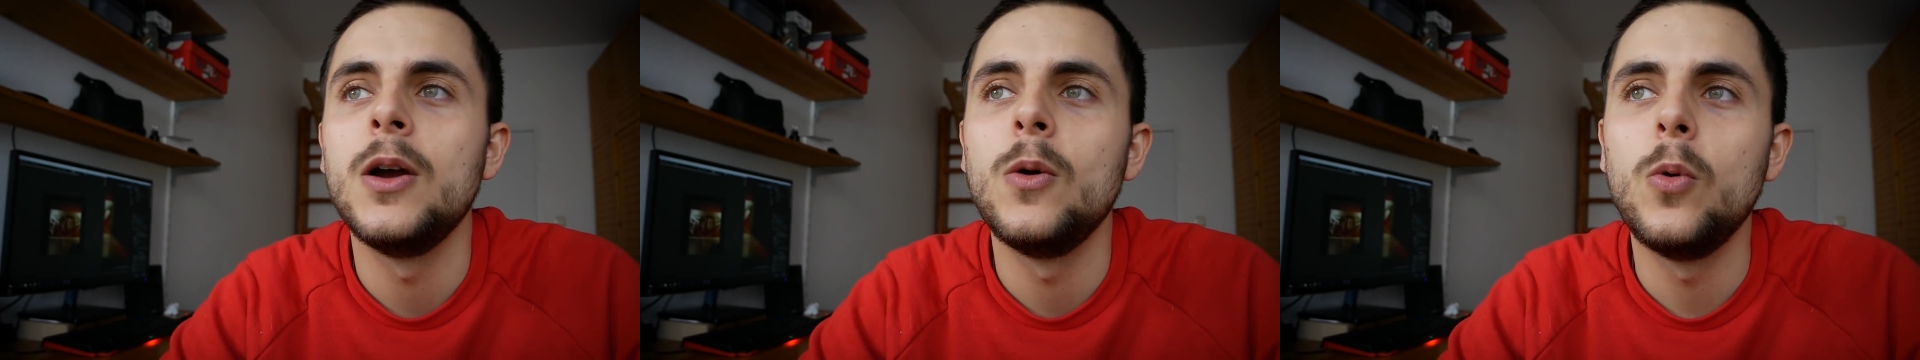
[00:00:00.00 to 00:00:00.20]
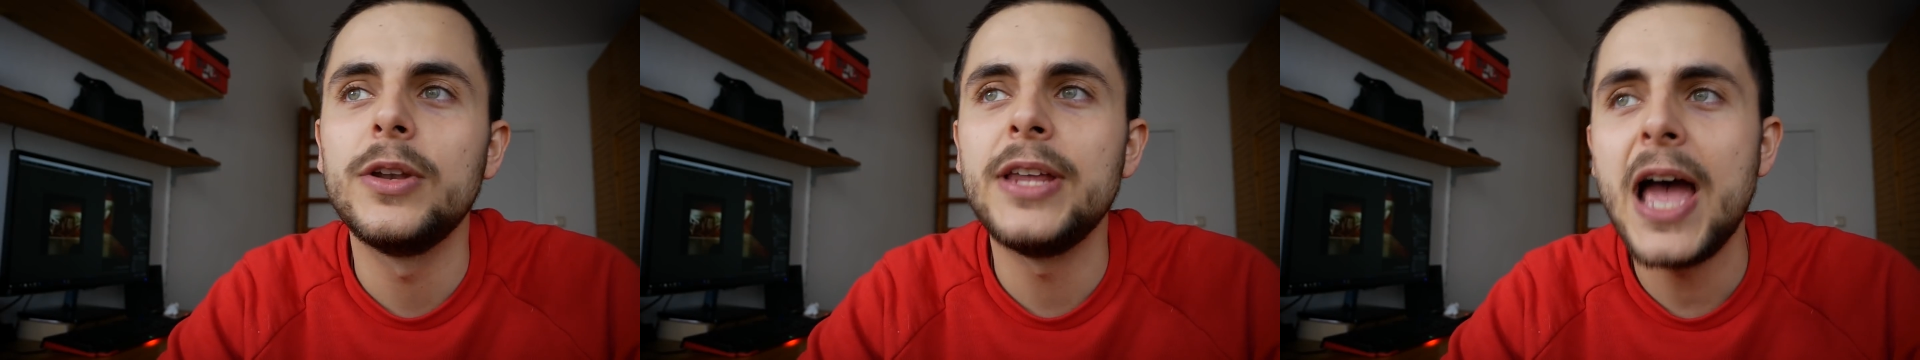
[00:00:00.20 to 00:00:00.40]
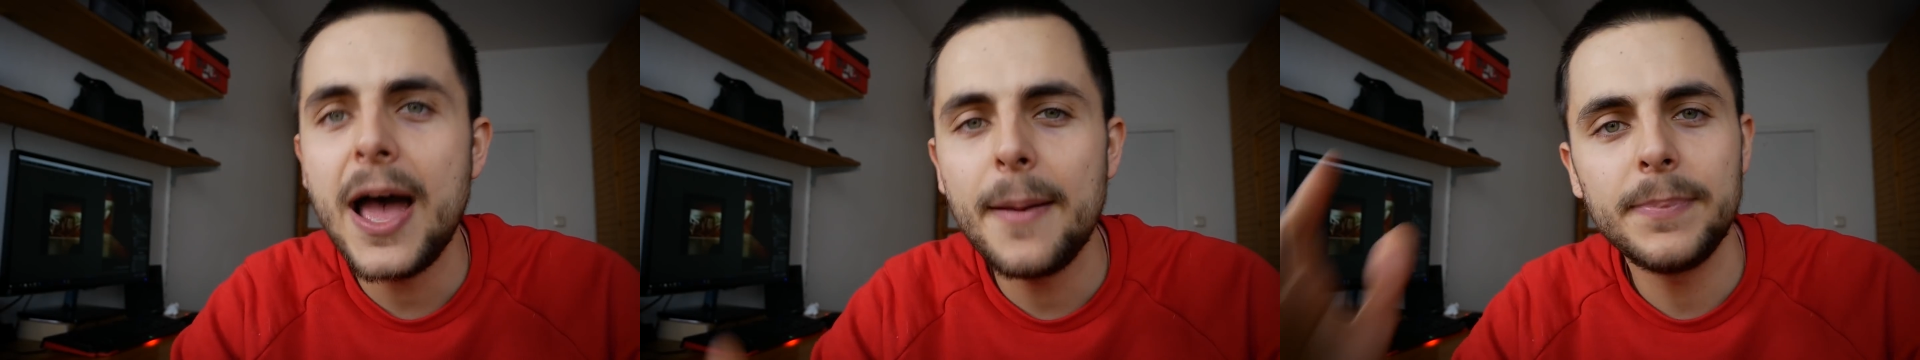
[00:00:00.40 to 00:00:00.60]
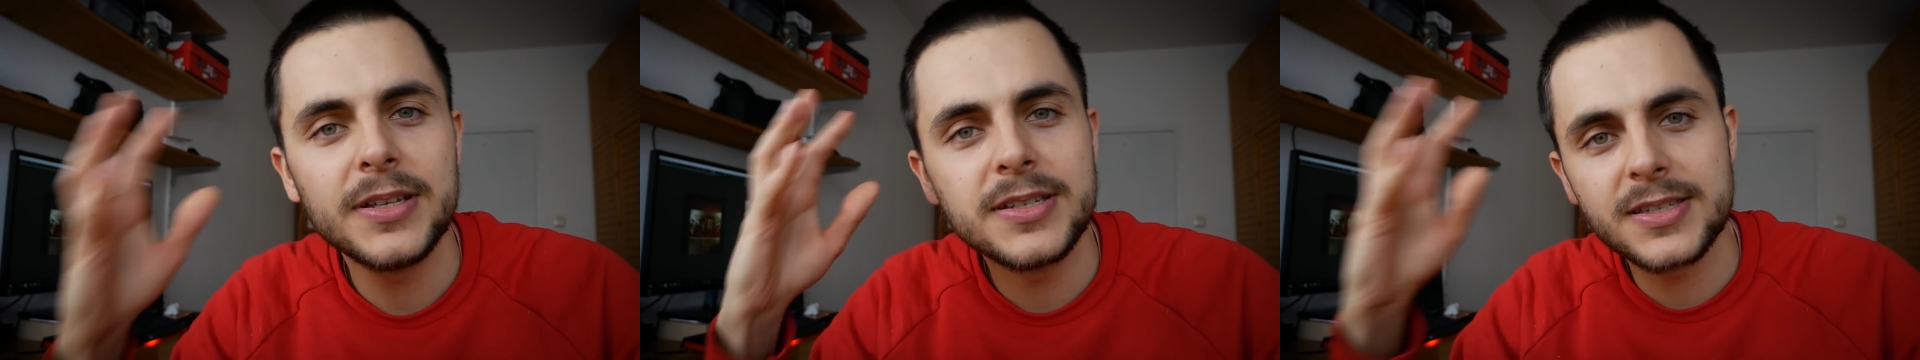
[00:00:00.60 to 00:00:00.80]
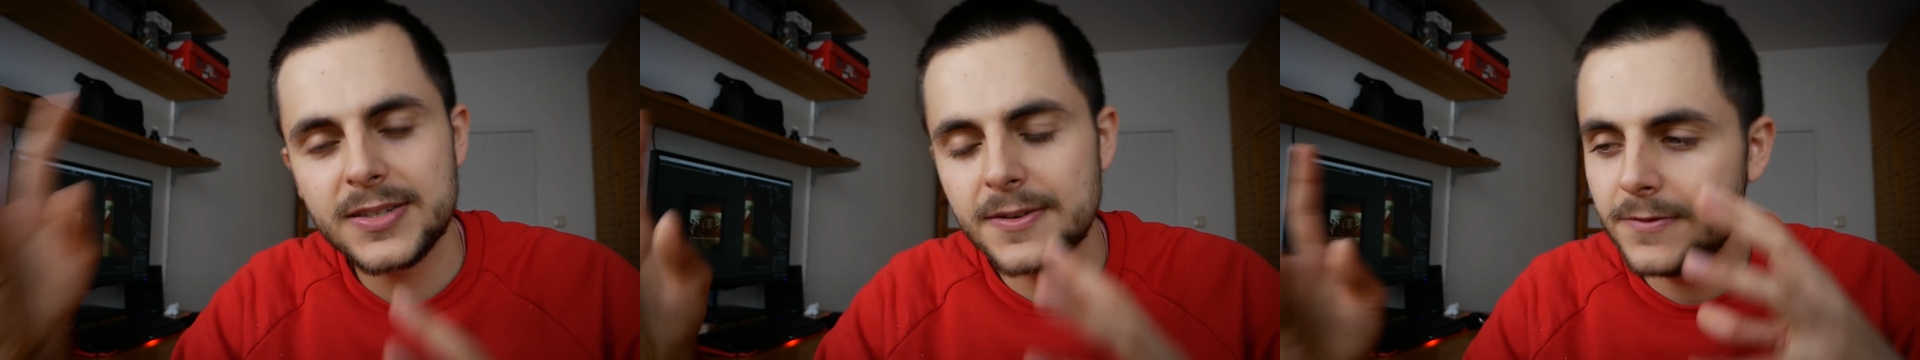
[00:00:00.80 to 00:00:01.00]
what
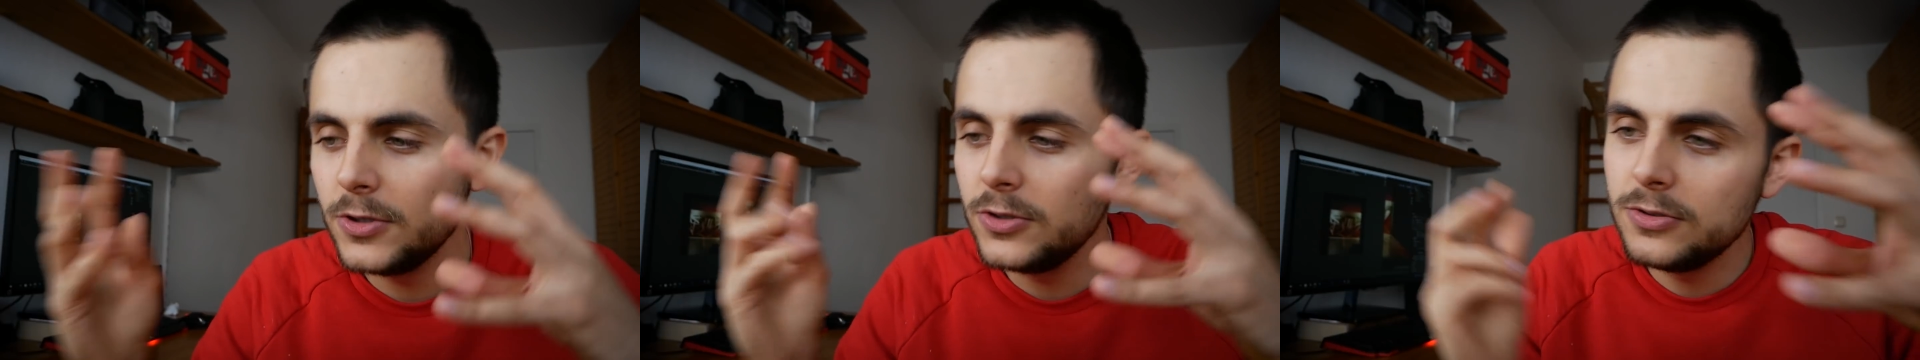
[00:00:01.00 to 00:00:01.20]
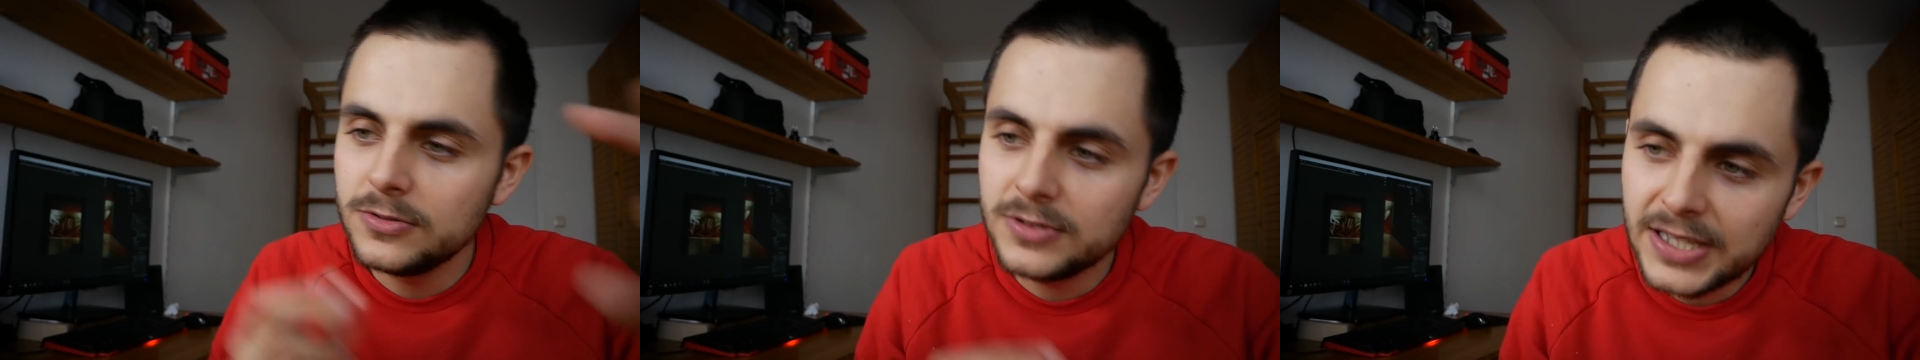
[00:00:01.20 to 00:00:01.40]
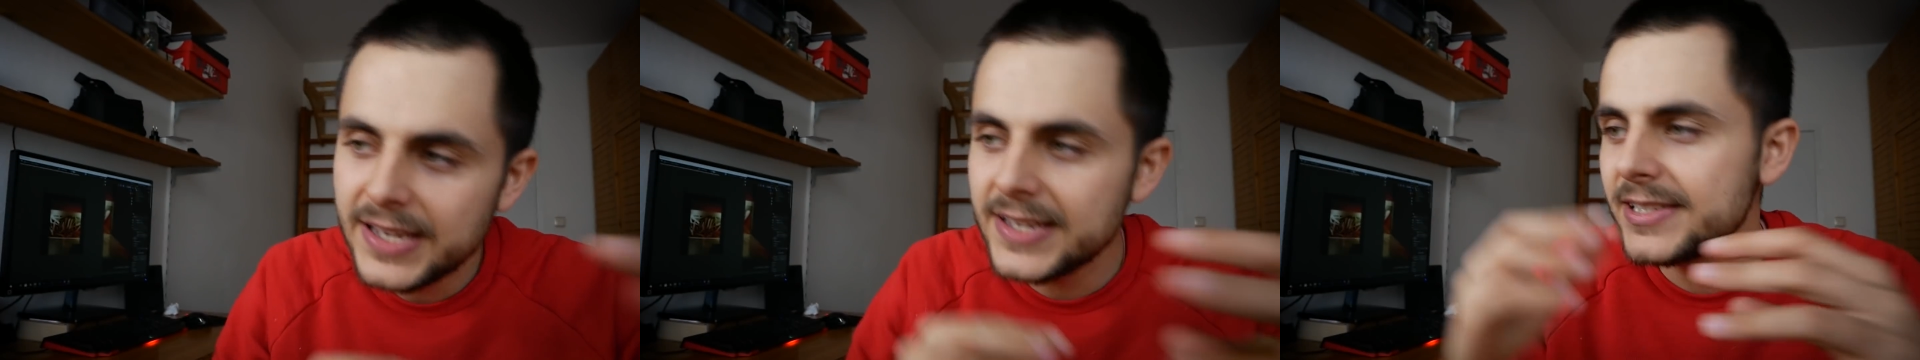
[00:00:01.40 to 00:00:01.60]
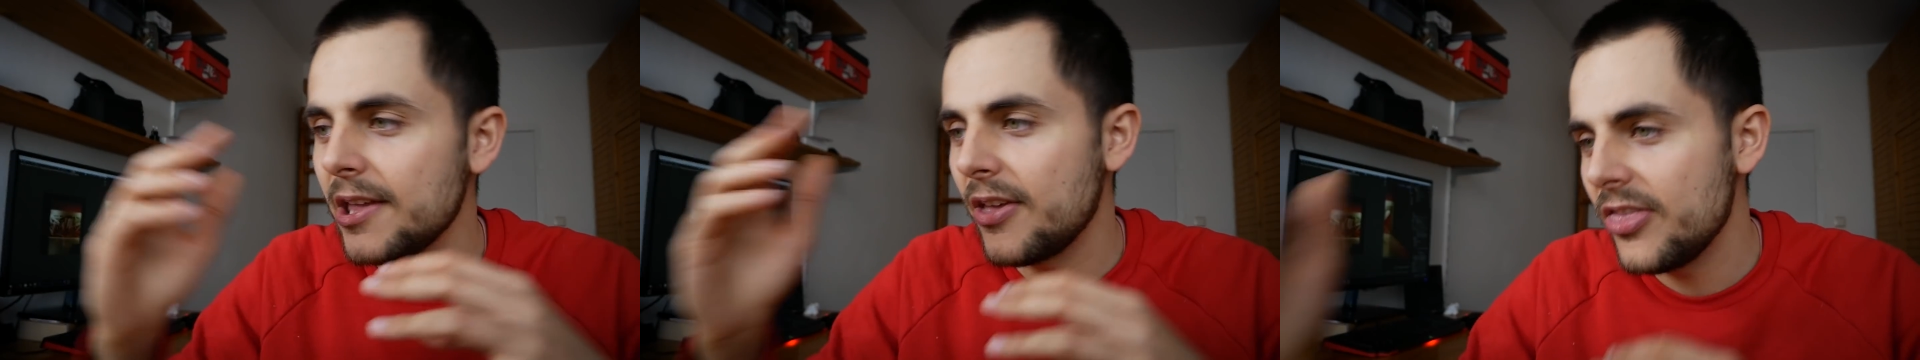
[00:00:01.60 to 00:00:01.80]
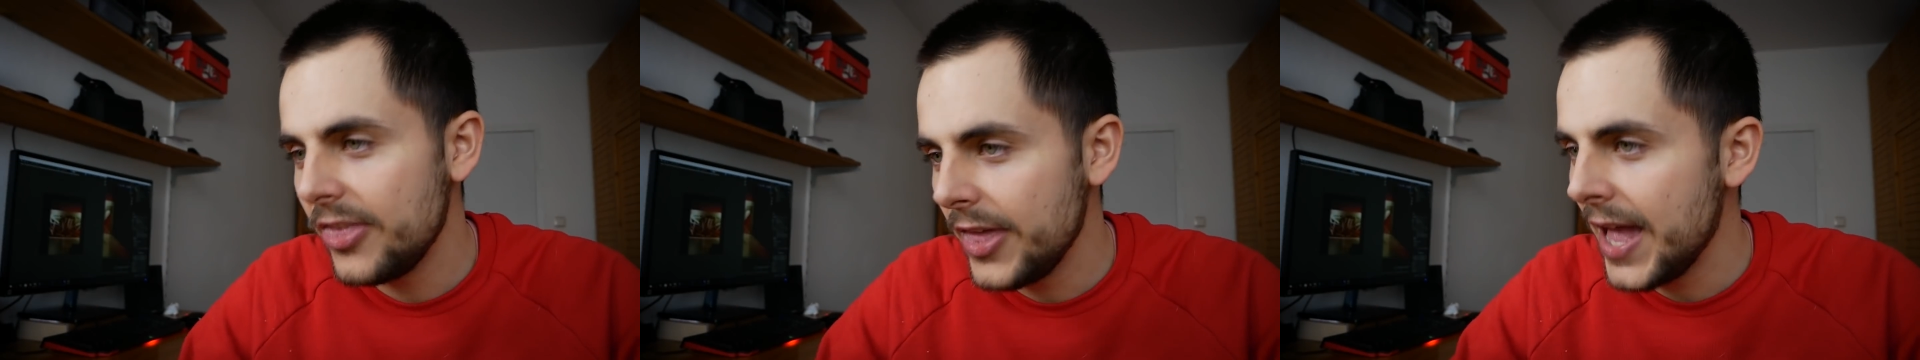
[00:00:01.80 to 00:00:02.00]
happens if you do this
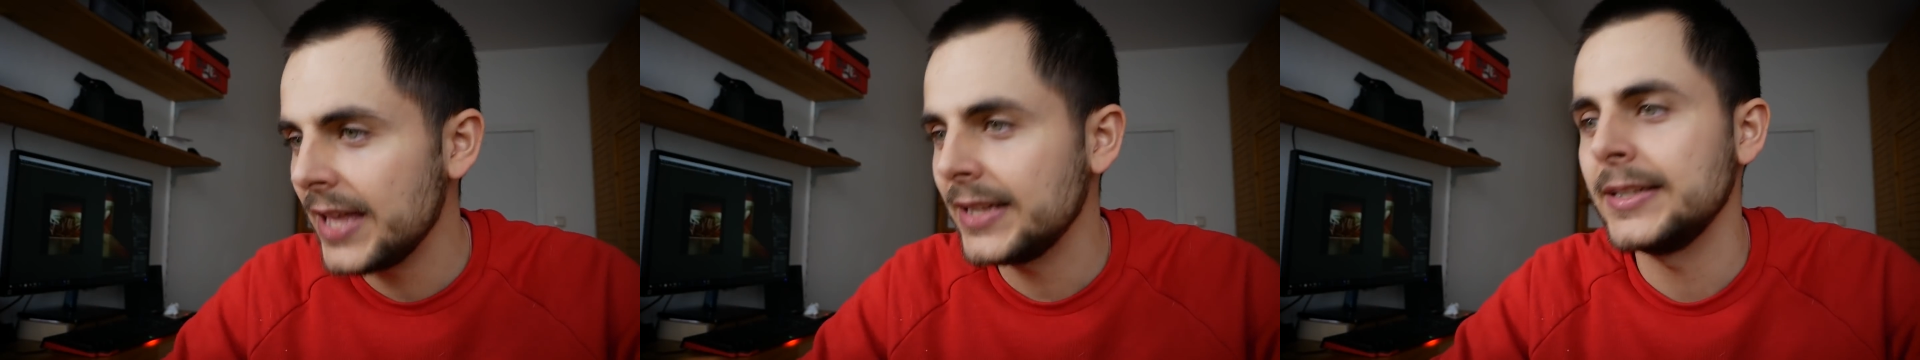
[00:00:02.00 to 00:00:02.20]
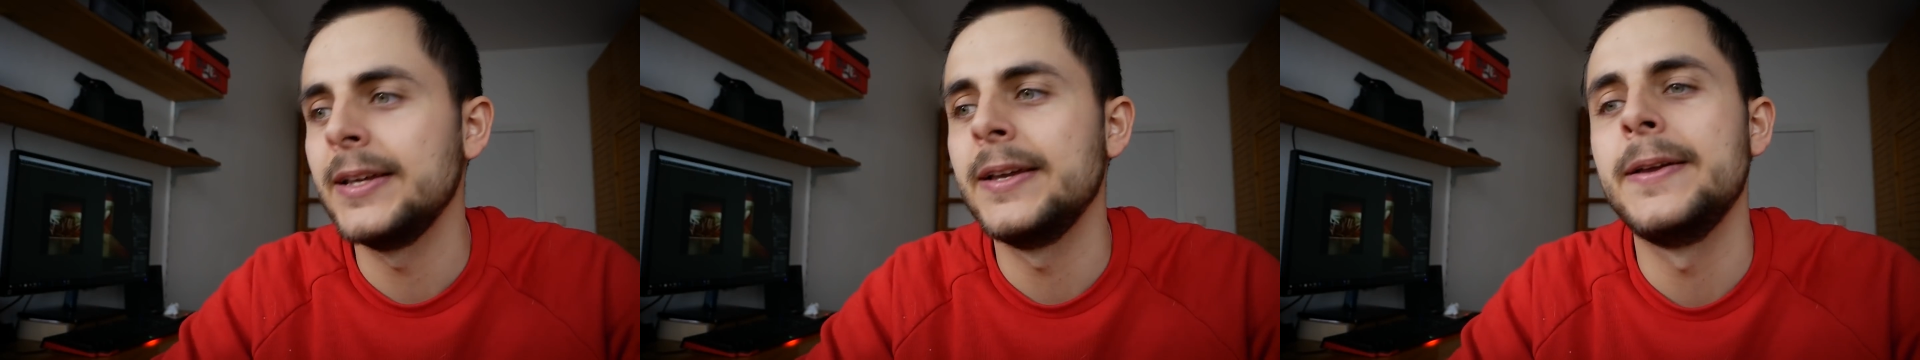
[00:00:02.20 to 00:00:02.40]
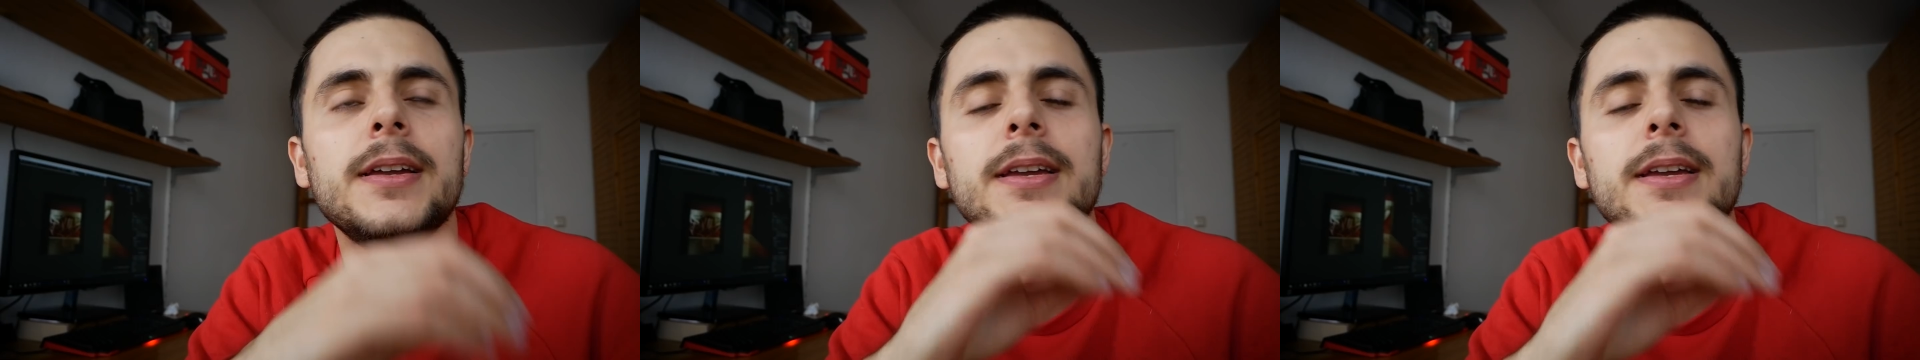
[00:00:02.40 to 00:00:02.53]
and that.